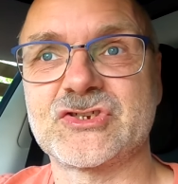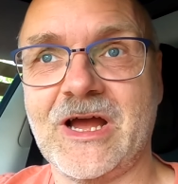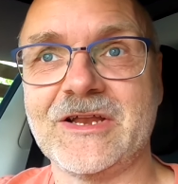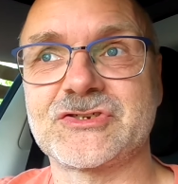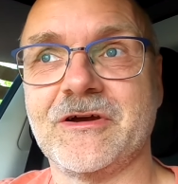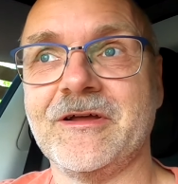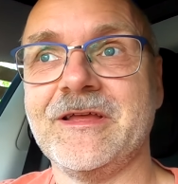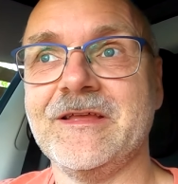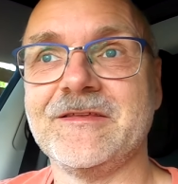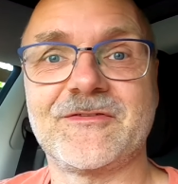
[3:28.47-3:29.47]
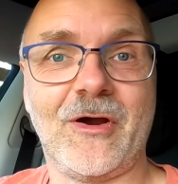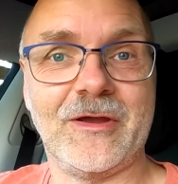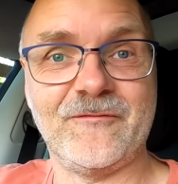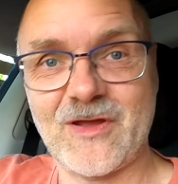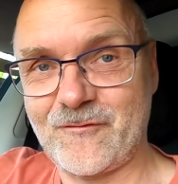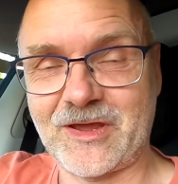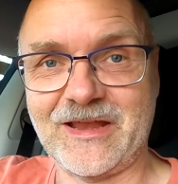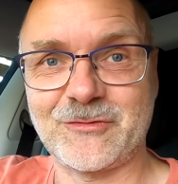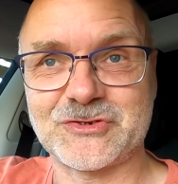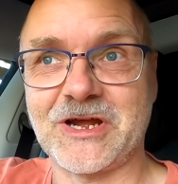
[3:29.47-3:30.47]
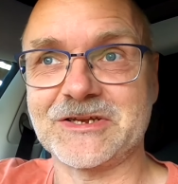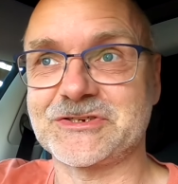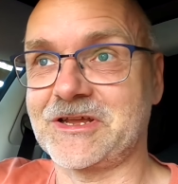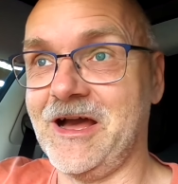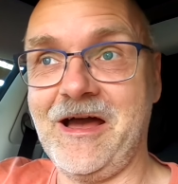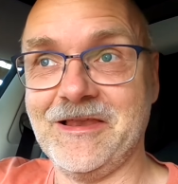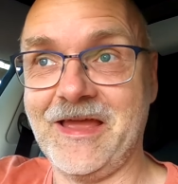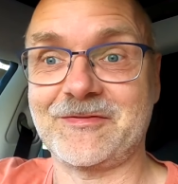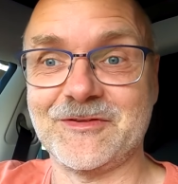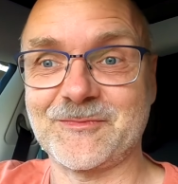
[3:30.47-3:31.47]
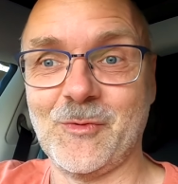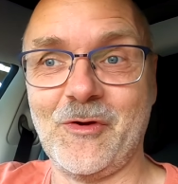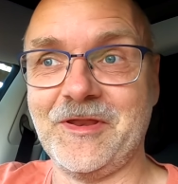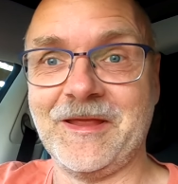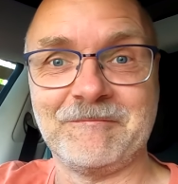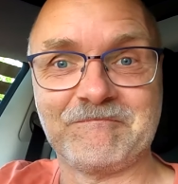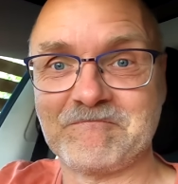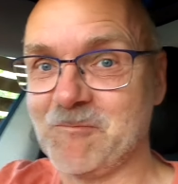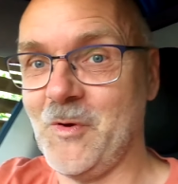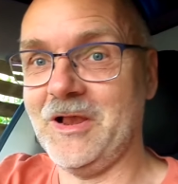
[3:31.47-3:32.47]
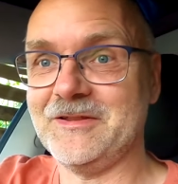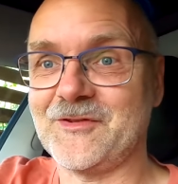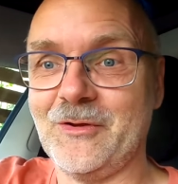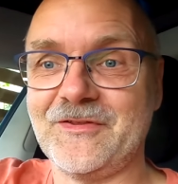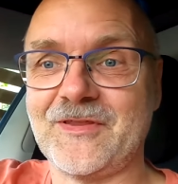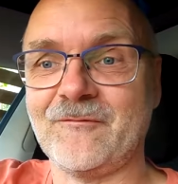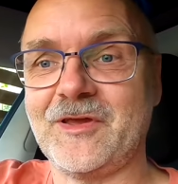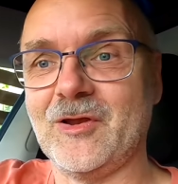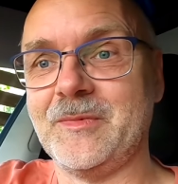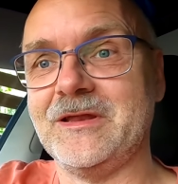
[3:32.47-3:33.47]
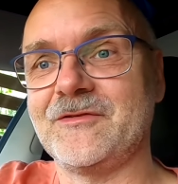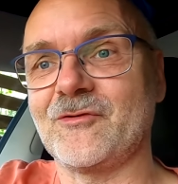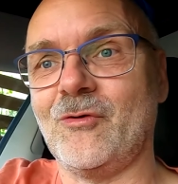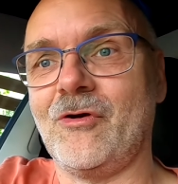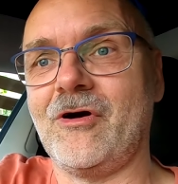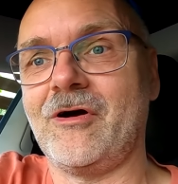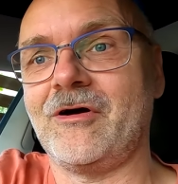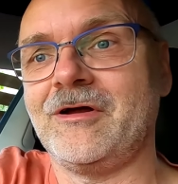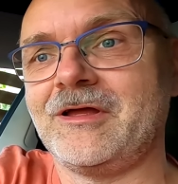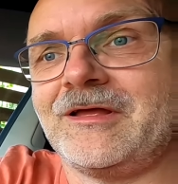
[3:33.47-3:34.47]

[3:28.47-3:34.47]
charger. So if I forget to charge the car like this morning, well, it's only 7 kilometers or